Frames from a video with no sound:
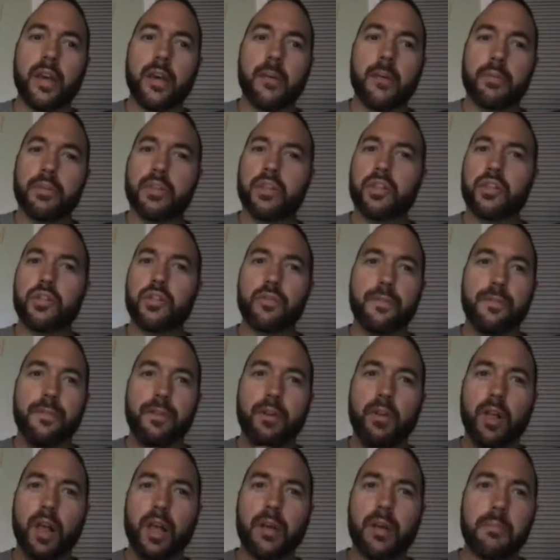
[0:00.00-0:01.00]
But did you
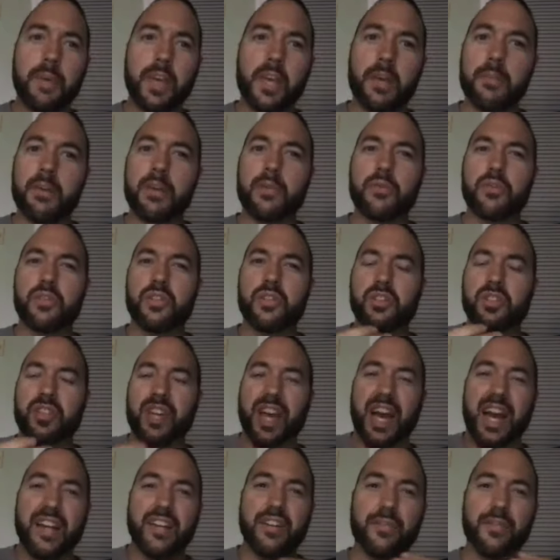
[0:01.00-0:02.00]
feel like maybe it was just
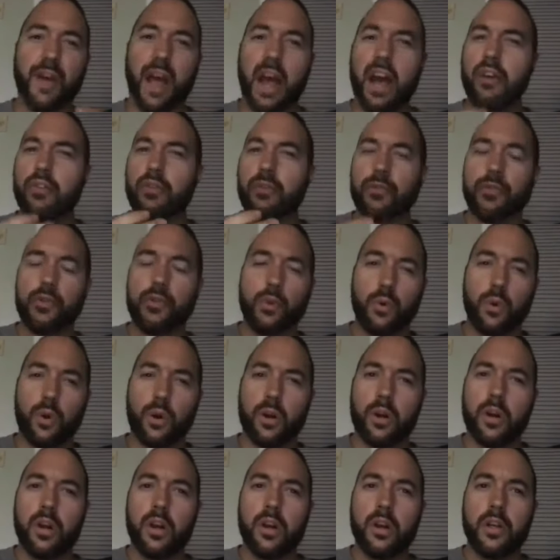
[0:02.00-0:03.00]
kind of out of
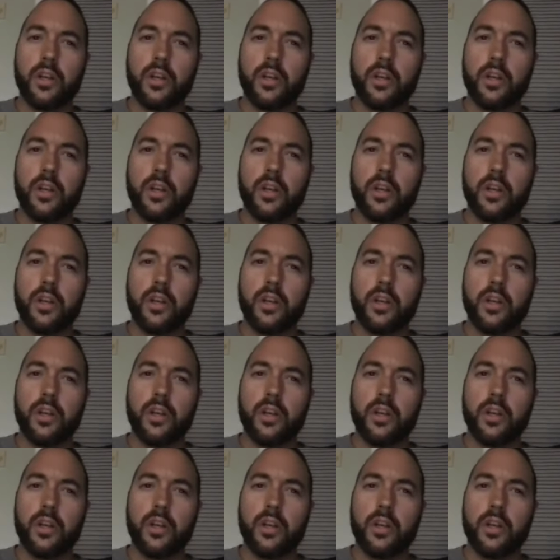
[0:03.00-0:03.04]
your